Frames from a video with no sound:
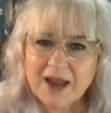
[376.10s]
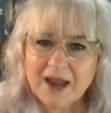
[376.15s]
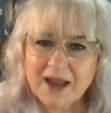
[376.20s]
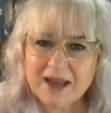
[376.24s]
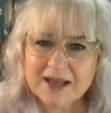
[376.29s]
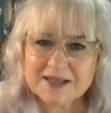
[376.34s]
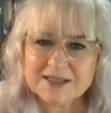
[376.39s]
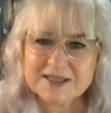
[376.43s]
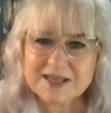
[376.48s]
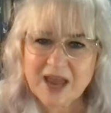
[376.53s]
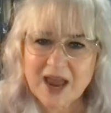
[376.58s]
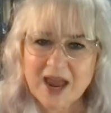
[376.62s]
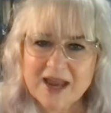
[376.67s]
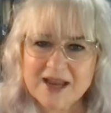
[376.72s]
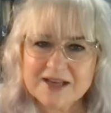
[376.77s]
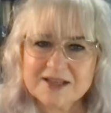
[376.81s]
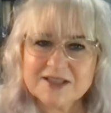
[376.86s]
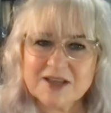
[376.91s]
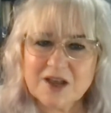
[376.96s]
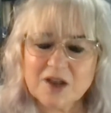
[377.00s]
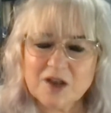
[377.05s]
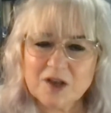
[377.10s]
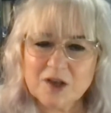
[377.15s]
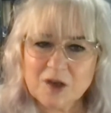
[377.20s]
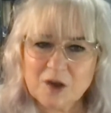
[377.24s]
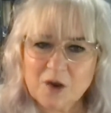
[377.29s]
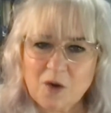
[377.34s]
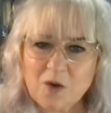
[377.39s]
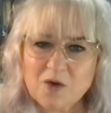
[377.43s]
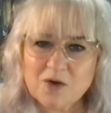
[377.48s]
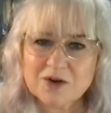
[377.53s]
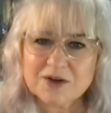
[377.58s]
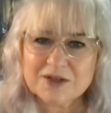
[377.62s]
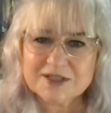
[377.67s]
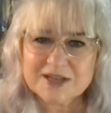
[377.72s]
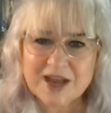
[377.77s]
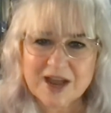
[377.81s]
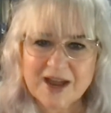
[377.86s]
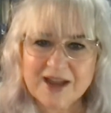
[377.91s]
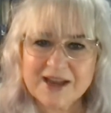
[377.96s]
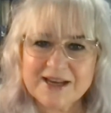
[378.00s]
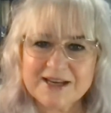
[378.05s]
It takes a long
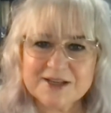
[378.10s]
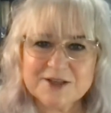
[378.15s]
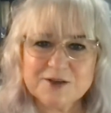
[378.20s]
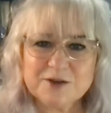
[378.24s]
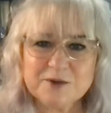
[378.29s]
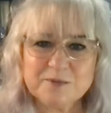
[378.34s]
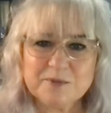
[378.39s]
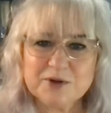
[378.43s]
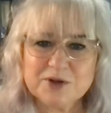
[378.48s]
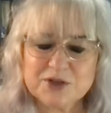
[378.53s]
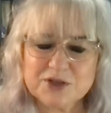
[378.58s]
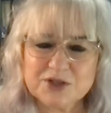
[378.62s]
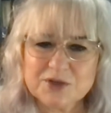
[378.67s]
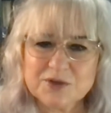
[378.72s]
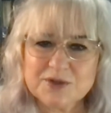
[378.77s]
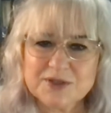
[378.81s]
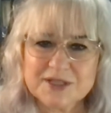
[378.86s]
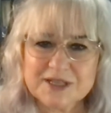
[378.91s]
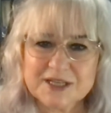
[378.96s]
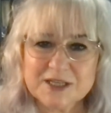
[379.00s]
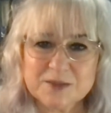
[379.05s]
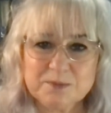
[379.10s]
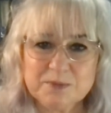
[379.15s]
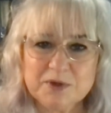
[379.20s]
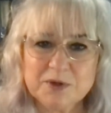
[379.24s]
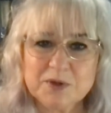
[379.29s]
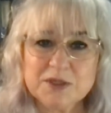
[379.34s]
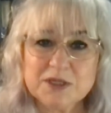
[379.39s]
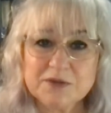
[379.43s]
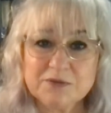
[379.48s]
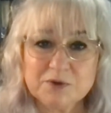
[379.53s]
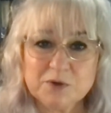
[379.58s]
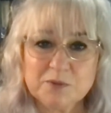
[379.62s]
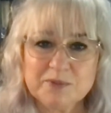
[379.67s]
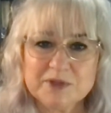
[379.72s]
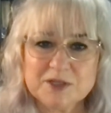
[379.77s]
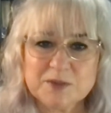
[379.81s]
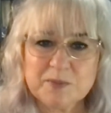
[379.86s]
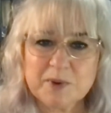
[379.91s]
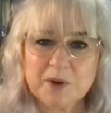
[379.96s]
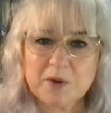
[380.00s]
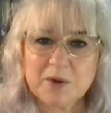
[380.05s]
time to produce these beautiful
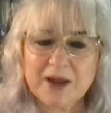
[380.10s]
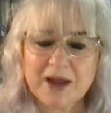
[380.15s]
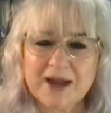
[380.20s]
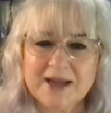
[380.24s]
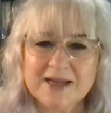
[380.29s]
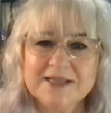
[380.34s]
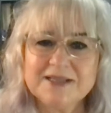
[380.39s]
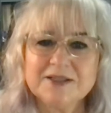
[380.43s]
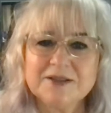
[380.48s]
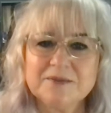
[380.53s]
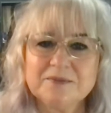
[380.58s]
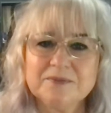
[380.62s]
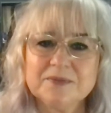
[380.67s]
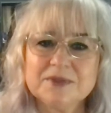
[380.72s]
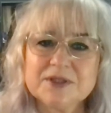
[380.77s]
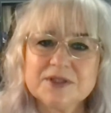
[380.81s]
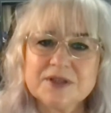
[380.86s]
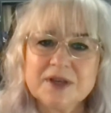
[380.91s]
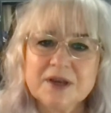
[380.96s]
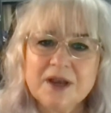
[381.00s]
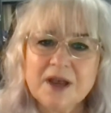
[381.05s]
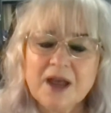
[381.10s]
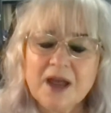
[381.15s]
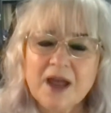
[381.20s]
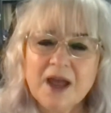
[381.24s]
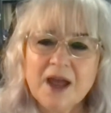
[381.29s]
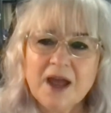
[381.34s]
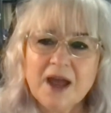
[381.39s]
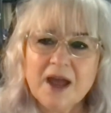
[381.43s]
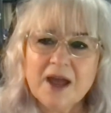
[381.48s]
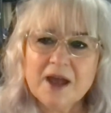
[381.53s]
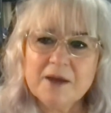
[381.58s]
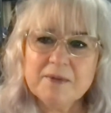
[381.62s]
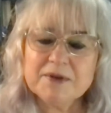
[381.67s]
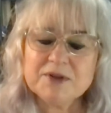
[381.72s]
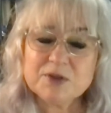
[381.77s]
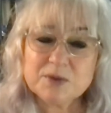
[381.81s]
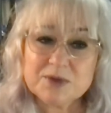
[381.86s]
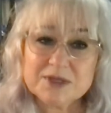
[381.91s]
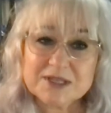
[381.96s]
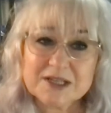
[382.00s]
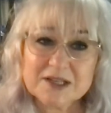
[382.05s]
bespoke items.
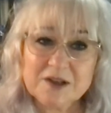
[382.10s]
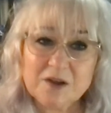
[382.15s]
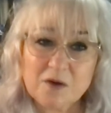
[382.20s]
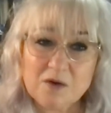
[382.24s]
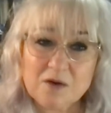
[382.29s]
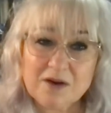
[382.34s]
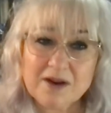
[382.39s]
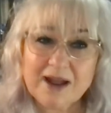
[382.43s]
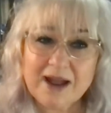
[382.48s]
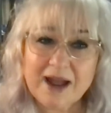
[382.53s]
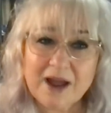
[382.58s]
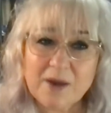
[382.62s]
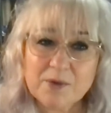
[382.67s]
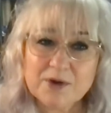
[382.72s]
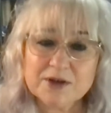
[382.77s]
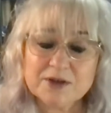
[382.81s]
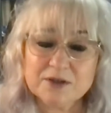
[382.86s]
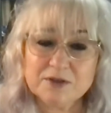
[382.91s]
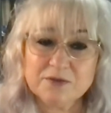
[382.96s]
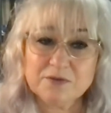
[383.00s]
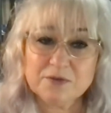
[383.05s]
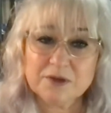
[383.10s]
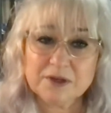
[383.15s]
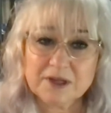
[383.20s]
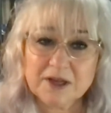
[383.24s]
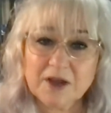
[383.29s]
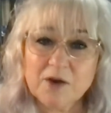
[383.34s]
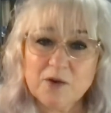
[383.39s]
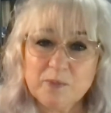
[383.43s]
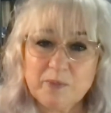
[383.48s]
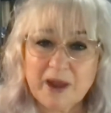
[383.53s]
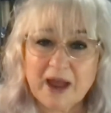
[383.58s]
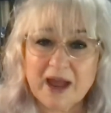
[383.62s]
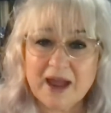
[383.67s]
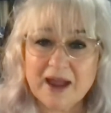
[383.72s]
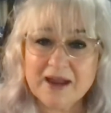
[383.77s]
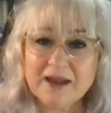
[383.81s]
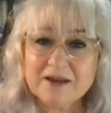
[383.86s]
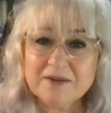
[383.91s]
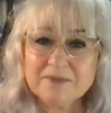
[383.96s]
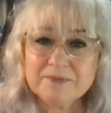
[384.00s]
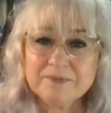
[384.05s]
So it's long hours for low
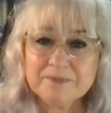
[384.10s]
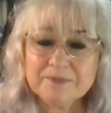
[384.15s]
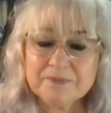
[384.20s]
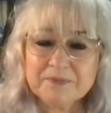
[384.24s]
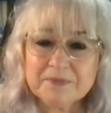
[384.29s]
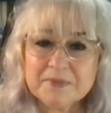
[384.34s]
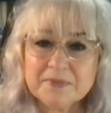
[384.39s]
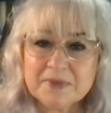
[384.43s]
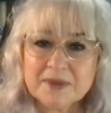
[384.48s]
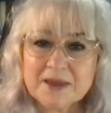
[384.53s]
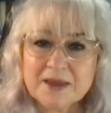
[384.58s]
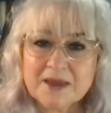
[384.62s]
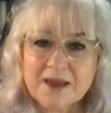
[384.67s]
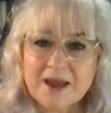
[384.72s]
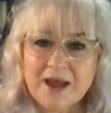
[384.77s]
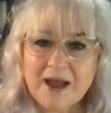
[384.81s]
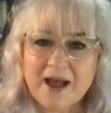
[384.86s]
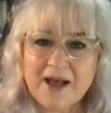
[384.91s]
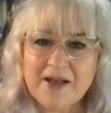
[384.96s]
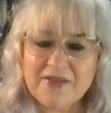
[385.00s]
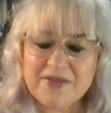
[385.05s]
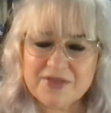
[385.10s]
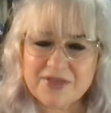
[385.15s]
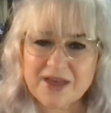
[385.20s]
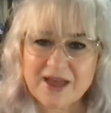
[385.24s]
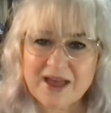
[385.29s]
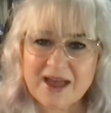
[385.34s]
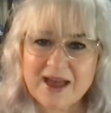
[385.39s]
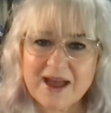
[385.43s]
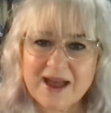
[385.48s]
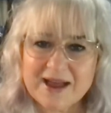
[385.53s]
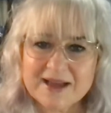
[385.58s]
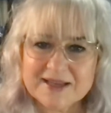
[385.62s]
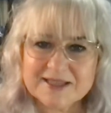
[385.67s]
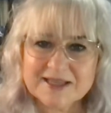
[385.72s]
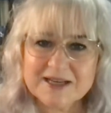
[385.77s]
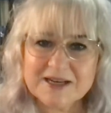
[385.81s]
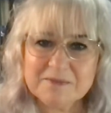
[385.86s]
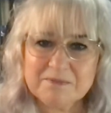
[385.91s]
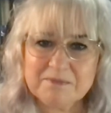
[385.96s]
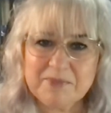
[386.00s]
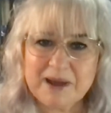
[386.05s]
pay. And that has
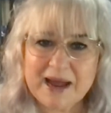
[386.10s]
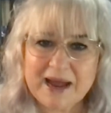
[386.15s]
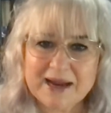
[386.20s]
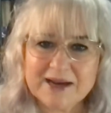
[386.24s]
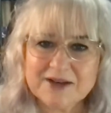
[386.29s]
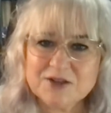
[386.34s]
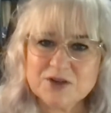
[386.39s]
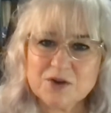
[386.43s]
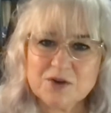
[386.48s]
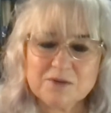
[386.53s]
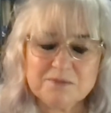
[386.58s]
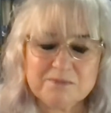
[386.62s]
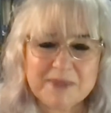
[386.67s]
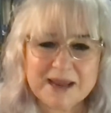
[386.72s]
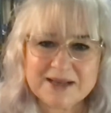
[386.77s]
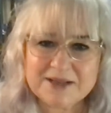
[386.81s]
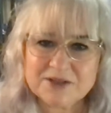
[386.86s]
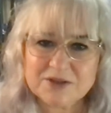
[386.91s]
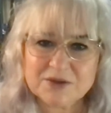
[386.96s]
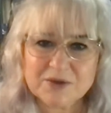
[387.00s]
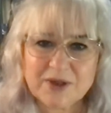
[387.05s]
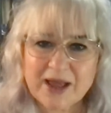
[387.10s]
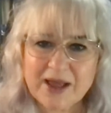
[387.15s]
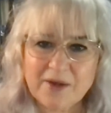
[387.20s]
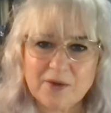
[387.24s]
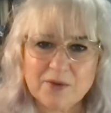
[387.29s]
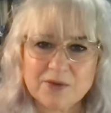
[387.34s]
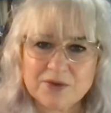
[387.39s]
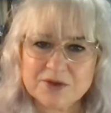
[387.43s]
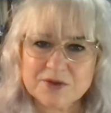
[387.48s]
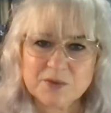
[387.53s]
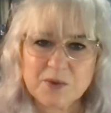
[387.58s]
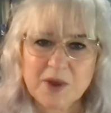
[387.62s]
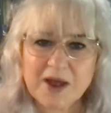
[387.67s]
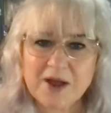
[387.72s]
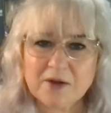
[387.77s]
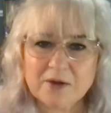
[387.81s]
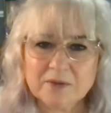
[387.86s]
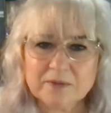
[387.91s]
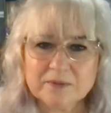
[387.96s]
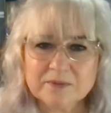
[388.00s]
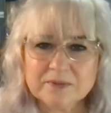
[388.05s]
an impact on mental health as
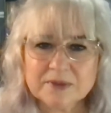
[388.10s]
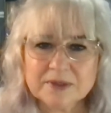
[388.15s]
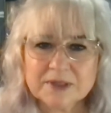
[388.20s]
well.